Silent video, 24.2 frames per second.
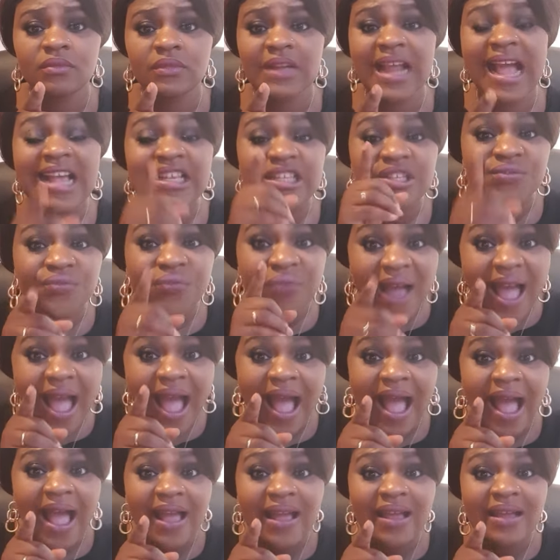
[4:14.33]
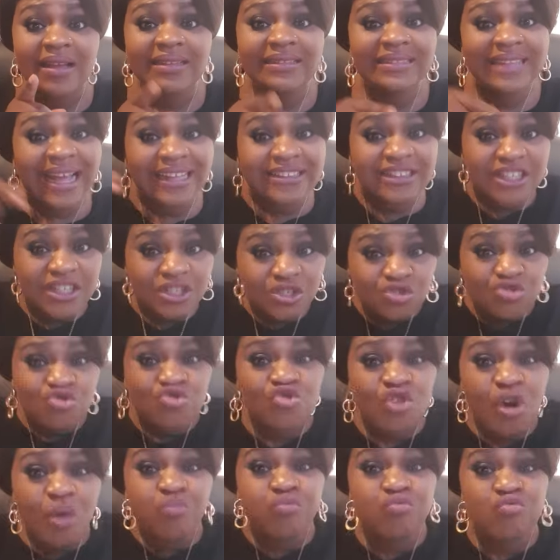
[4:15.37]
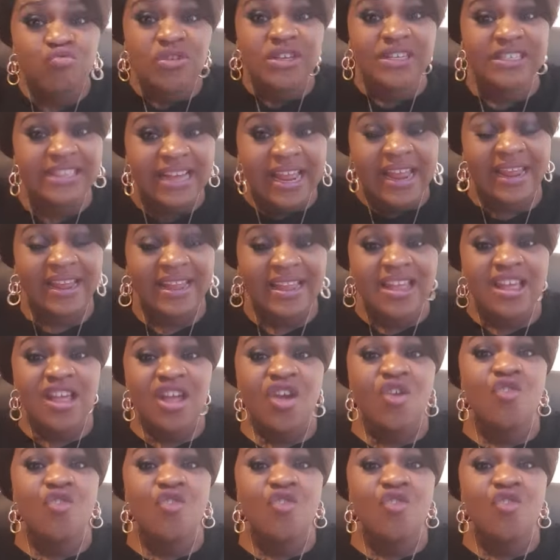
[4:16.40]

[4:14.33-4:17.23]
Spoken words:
As far now, this Europe would day